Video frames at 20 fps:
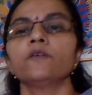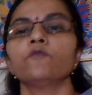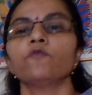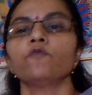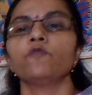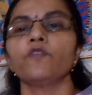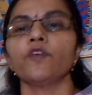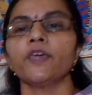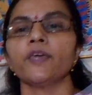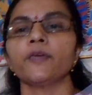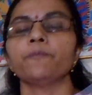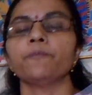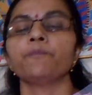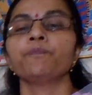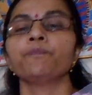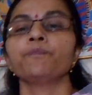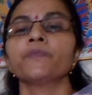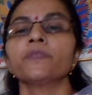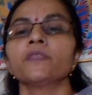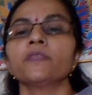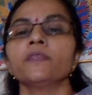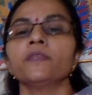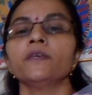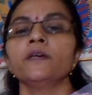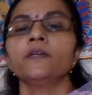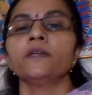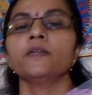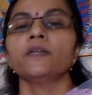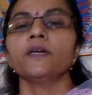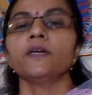V.
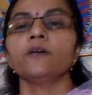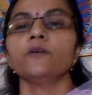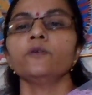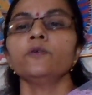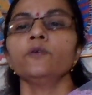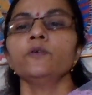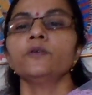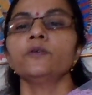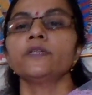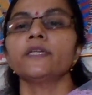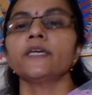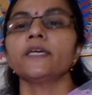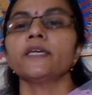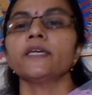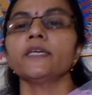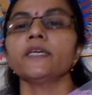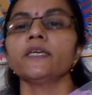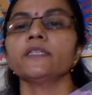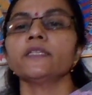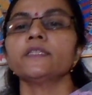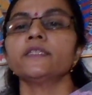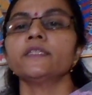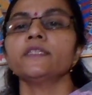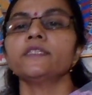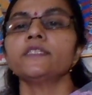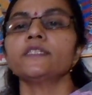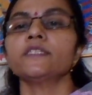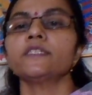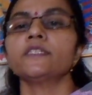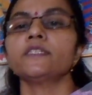Now taking
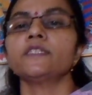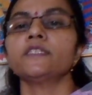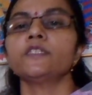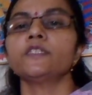this